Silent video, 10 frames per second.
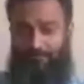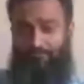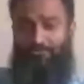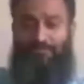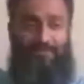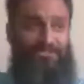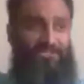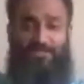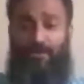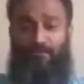put the
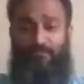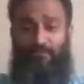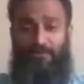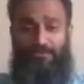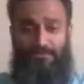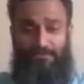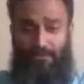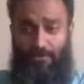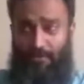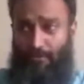basics out first.
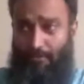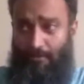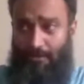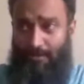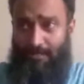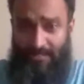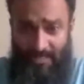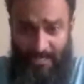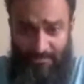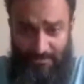So
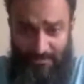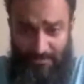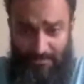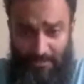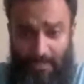yes,